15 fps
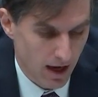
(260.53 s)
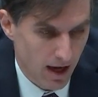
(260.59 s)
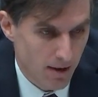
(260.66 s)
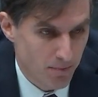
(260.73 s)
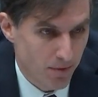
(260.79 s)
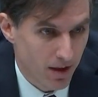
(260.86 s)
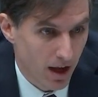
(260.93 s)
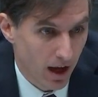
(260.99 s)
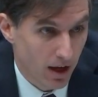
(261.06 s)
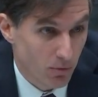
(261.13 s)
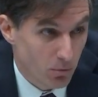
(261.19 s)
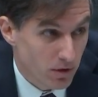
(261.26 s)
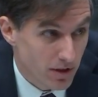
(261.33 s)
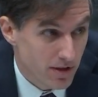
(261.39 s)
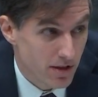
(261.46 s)
I
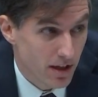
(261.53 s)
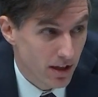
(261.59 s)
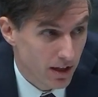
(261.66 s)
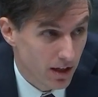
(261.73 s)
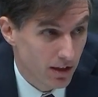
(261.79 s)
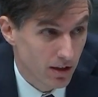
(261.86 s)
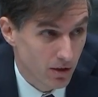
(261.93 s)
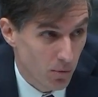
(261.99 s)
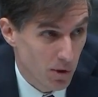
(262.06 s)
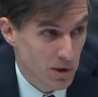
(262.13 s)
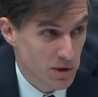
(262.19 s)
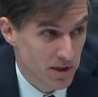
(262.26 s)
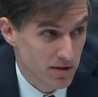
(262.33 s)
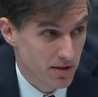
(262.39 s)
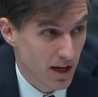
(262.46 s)
will say that I think where
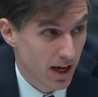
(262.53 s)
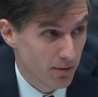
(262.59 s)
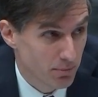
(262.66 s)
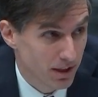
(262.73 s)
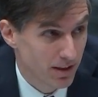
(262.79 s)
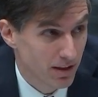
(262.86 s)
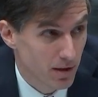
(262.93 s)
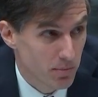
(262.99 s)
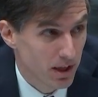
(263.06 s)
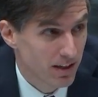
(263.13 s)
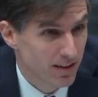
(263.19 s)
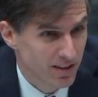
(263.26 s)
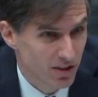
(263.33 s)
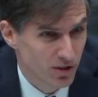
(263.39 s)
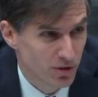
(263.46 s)
this is happening, the
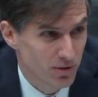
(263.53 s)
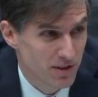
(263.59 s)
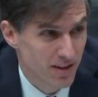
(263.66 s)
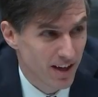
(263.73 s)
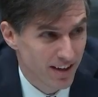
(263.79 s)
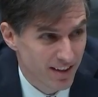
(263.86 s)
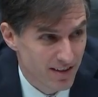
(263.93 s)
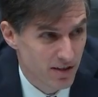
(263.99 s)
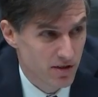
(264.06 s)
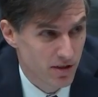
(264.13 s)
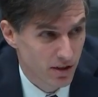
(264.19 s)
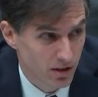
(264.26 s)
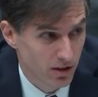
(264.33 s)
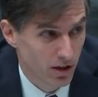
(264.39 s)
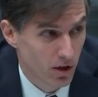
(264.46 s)
main issue is not
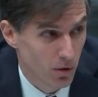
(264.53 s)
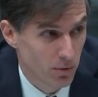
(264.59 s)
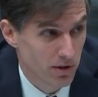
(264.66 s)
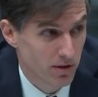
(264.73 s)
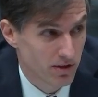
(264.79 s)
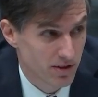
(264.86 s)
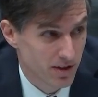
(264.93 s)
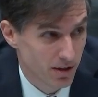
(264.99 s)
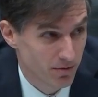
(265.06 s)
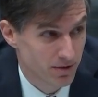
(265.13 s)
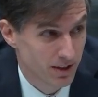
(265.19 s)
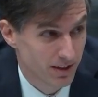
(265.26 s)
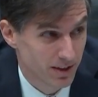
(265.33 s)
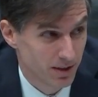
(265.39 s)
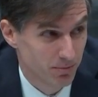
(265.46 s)
necessarily always
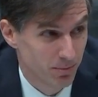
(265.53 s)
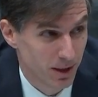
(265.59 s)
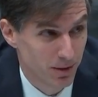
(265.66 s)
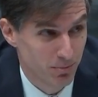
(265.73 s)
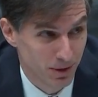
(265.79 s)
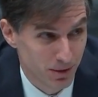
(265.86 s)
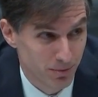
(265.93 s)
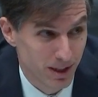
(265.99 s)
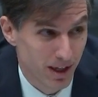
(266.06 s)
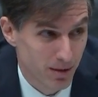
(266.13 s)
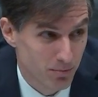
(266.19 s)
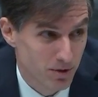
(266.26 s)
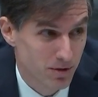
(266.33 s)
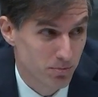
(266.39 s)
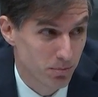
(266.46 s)
self-dealing by the
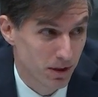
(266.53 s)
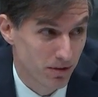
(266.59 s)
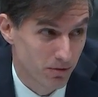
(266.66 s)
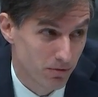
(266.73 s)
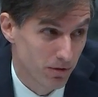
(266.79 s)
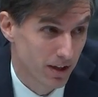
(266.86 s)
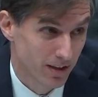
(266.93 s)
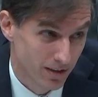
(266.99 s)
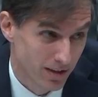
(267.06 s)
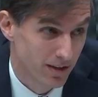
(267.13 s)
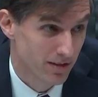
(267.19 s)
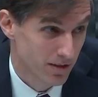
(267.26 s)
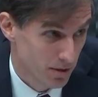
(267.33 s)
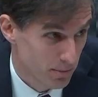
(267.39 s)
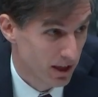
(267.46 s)
PBMs, but frankly,
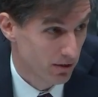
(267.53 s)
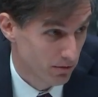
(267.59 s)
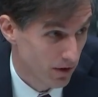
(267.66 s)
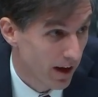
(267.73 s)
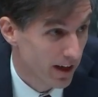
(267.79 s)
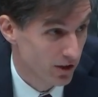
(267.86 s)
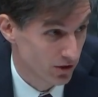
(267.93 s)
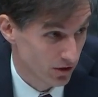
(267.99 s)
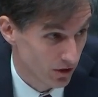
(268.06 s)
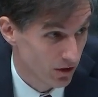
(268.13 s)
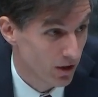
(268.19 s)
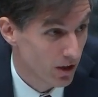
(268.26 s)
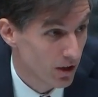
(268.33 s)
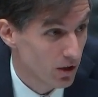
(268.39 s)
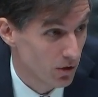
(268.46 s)
it's the manufacturer
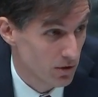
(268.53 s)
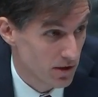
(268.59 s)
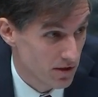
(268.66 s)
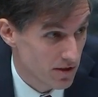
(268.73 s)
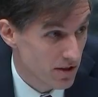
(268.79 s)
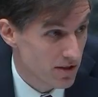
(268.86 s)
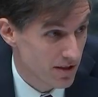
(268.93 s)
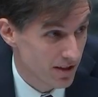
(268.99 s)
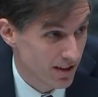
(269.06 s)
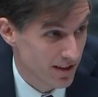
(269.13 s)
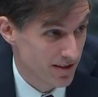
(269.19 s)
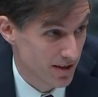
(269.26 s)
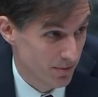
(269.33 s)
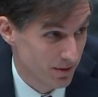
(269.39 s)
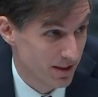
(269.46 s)
who is insisting
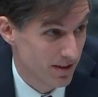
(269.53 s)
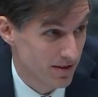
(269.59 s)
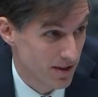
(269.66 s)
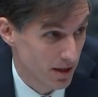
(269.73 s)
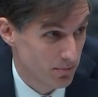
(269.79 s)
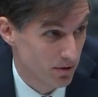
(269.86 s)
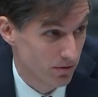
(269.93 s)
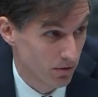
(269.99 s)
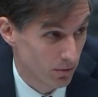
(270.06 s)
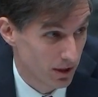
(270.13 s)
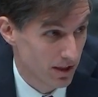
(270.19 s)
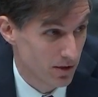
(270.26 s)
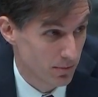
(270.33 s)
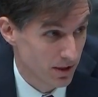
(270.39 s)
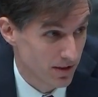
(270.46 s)
on some of these types of
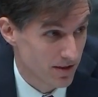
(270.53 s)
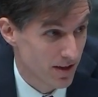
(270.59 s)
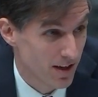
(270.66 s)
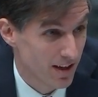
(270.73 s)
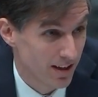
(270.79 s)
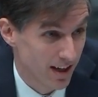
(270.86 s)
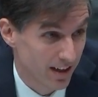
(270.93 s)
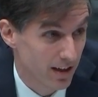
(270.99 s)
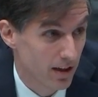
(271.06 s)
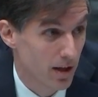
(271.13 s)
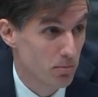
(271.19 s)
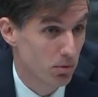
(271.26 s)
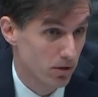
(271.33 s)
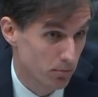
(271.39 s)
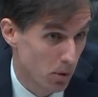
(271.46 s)
arrangements that can
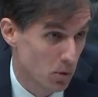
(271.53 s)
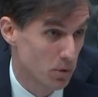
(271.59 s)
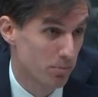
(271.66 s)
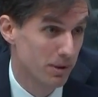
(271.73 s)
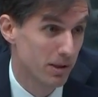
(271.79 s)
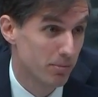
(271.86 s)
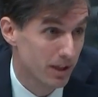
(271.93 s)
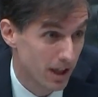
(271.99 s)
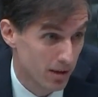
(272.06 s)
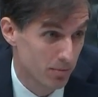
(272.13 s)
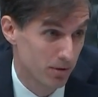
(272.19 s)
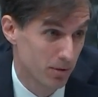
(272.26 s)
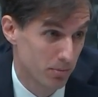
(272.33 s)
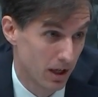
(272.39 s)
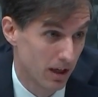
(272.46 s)
then put both the PBM
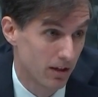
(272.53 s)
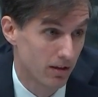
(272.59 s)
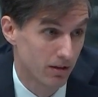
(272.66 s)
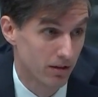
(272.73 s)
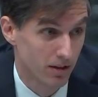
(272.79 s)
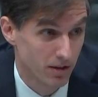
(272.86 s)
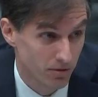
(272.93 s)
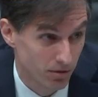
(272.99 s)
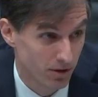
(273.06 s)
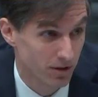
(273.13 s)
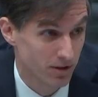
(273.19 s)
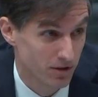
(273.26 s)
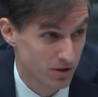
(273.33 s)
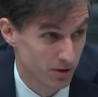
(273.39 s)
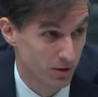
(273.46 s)
and the payer in a
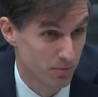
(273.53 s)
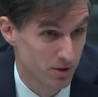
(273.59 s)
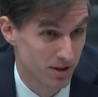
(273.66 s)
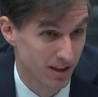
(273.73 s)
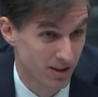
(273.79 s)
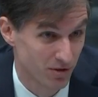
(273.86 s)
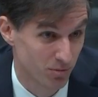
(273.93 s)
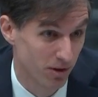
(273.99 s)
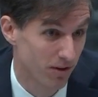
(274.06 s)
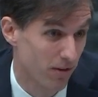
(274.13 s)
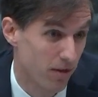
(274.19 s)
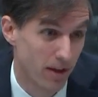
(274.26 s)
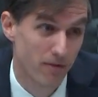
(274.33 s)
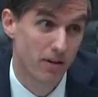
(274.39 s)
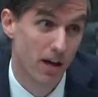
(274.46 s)
difficult circumstance where
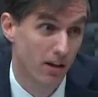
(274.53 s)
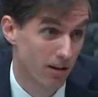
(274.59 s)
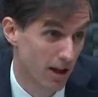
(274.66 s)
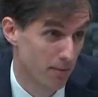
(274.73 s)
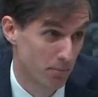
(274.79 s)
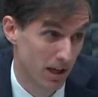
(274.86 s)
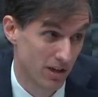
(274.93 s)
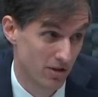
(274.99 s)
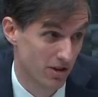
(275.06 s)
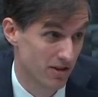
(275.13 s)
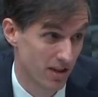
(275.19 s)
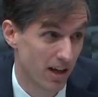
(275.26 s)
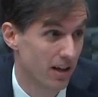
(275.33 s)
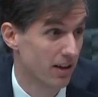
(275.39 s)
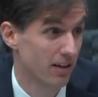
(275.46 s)
they've got a lot of
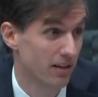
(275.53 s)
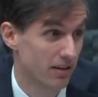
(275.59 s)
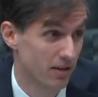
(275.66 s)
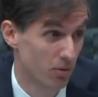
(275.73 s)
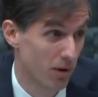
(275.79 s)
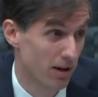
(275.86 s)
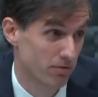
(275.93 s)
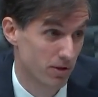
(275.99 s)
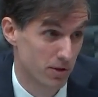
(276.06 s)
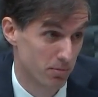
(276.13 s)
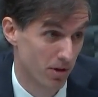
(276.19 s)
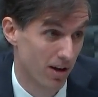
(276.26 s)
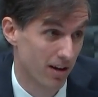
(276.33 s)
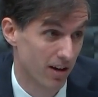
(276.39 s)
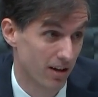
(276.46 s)
patients on the reference
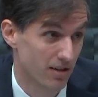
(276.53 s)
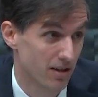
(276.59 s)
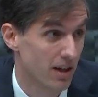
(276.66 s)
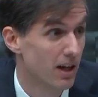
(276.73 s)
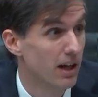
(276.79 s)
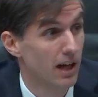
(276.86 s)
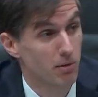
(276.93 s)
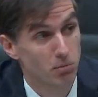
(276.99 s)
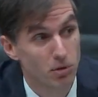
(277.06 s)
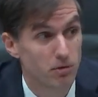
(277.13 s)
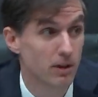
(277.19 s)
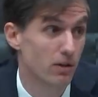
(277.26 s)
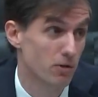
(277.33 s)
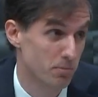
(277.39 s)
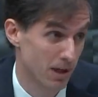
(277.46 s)
product, and
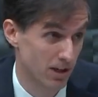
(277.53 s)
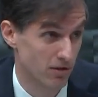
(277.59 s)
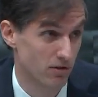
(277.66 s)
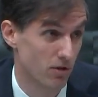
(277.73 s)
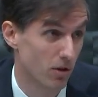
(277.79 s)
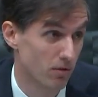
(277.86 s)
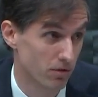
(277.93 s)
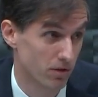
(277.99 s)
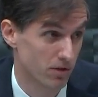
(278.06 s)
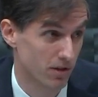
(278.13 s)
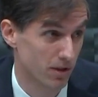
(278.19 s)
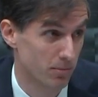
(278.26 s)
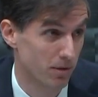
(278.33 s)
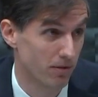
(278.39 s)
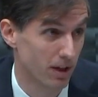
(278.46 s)
moving those patients over is
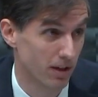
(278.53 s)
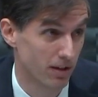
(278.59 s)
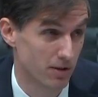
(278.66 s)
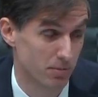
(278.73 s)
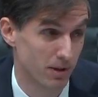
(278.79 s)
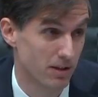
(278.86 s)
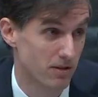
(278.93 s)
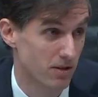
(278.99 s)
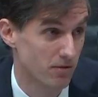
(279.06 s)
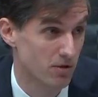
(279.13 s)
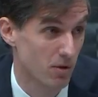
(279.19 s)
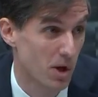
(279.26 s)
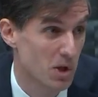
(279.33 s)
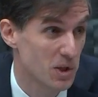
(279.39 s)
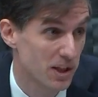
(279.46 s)
going to be very expensive.
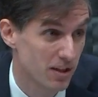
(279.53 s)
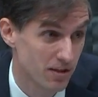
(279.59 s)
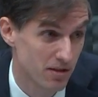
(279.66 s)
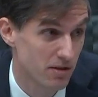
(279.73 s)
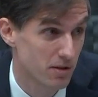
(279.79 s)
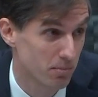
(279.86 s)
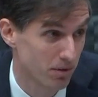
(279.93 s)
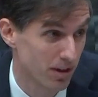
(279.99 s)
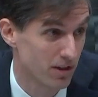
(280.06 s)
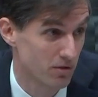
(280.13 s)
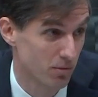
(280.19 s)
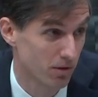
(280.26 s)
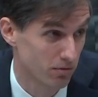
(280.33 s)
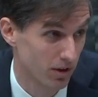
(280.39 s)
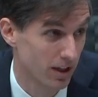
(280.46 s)
So I think this is a
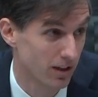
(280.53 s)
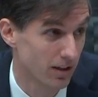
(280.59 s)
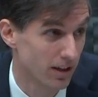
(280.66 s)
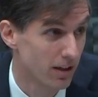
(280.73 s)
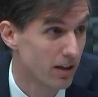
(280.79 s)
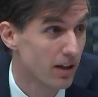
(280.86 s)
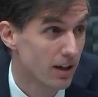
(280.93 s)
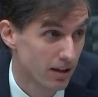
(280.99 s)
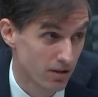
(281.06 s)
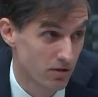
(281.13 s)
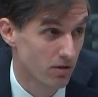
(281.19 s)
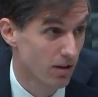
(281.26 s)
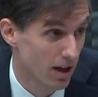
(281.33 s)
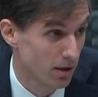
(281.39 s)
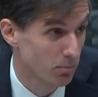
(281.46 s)
place where, frankly, there's
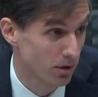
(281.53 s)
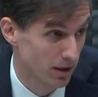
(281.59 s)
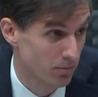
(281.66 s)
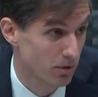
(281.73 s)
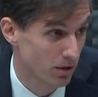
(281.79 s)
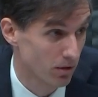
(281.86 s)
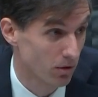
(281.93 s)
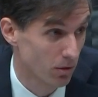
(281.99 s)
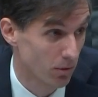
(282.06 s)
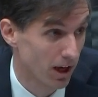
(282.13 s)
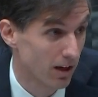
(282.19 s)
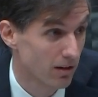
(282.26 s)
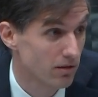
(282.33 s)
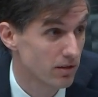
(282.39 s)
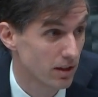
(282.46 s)
a lot of blame to go
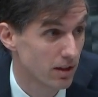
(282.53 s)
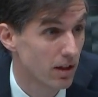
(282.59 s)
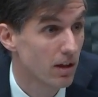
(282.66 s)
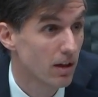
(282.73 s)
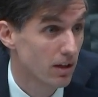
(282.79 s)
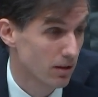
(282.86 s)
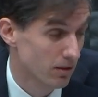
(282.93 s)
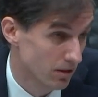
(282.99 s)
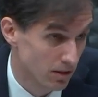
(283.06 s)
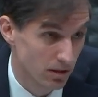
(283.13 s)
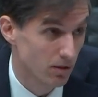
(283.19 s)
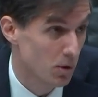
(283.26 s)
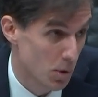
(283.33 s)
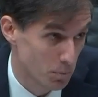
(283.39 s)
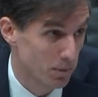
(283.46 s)
around, and
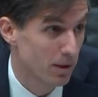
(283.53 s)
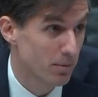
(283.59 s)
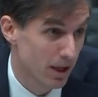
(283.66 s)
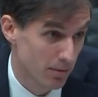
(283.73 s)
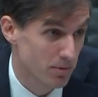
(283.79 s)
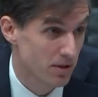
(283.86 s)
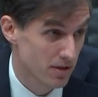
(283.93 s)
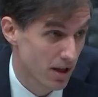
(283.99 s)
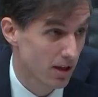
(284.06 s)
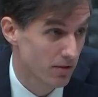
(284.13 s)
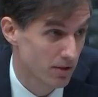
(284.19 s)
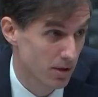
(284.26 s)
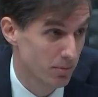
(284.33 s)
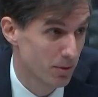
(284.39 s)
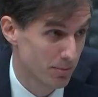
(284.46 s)
the PBM's
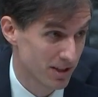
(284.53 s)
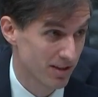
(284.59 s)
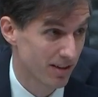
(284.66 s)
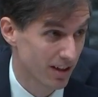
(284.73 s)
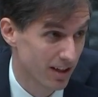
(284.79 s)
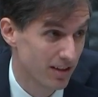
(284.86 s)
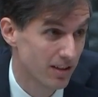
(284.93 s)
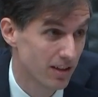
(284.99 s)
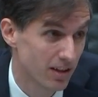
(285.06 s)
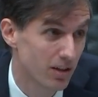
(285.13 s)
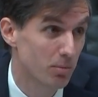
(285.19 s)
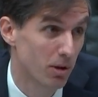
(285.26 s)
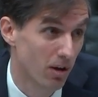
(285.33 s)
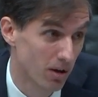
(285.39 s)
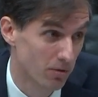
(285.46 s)
incentives can be misaligned
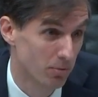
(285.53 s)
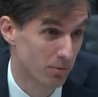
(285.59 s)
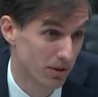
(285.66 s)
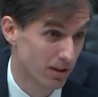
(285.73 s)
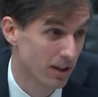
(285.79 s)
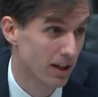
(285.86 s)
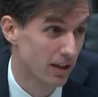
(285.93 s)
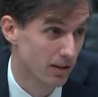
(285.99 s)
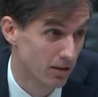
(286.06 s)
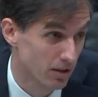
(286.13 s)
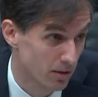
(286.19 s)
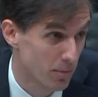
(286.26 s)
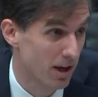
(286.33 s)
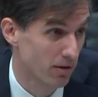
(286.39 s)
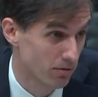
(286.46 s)
here, but ultimately
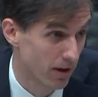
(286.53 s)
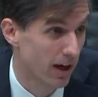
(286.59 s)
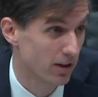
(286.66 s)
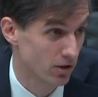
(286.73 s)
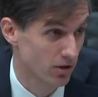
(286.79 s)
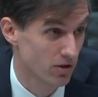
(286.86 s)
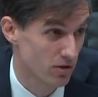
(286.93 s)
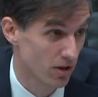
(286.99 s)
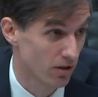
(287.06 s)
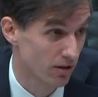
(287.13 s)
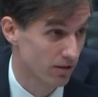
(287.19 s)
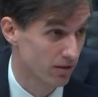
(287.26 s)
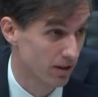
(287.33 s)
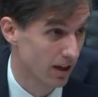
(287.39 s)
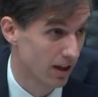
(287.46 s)
the manufacturers are,